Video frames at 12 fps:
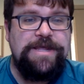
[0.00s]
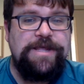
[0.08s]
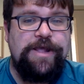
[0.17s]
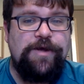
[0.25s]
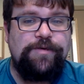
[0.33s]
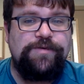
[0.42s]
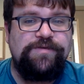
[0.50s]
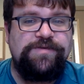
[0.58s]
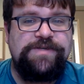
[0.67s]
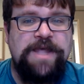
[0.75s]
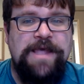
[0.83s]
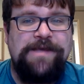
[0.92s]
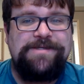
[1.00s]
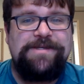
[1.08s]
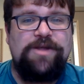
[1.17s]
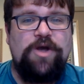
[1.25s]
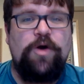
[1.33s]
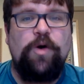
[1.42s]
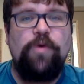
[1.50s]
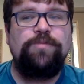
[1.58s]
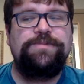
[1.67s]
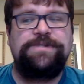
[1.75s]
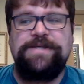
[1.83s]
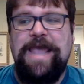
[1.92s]
he goes to the
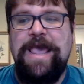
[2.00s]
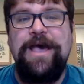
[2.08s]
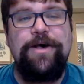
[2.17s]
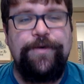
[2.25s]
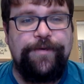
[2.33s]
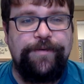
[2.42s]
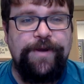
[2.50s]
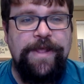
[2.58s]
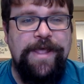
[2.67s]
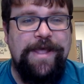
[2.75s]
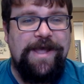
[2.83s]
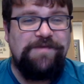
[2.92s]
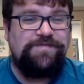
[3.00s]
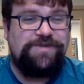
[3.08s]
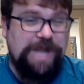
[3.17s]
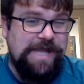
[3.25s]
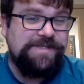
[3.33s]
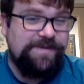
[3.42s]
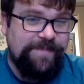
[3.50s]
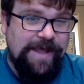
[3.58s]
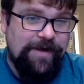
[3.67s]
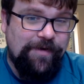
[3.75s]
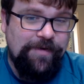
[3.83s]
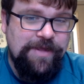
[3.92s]
hometown of
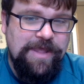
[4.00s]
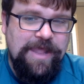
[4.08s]
Jezebel.